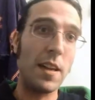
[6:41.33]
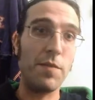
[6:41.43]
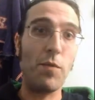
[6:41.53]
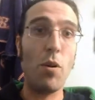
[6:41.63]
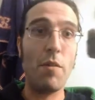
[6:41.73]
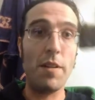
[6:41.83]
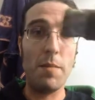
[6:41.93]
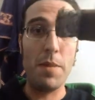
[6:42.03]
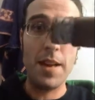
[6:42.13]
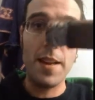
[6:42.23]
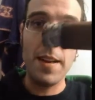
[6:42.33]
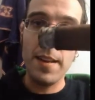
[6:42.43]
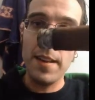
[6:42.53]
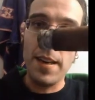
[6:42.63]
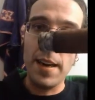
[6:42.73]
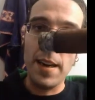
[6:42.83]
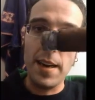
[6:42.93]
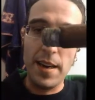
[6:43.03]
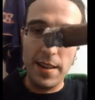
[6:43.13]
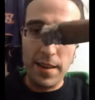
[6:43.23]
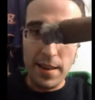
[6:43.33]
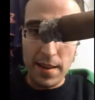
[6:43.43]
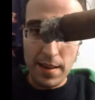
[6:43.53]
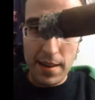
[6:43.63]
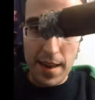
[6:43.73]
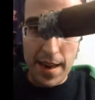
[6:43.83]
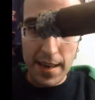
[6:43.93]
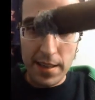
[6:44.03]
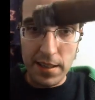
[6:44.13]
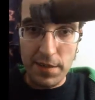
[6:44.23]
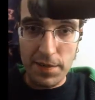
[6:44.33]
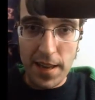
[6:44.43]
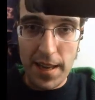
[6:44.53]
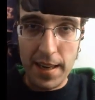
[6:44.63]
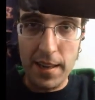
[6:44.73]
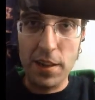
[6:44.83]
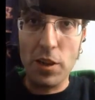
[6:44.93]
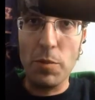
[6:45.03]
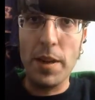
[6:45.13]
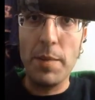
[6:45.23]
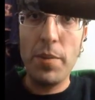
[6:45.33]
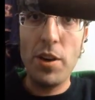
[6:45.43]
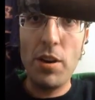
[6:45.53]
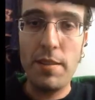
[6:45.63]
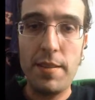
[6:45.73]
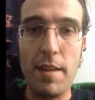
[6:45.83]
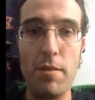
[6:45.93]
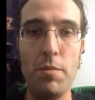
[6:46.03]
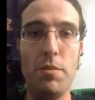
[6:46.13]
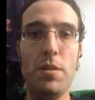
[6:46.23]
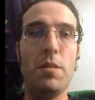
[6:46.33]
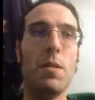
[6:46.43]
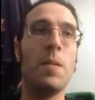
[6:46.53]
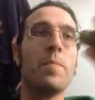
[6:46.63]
It's foreign to me. And the ash is flaking a little bit, but not terribly.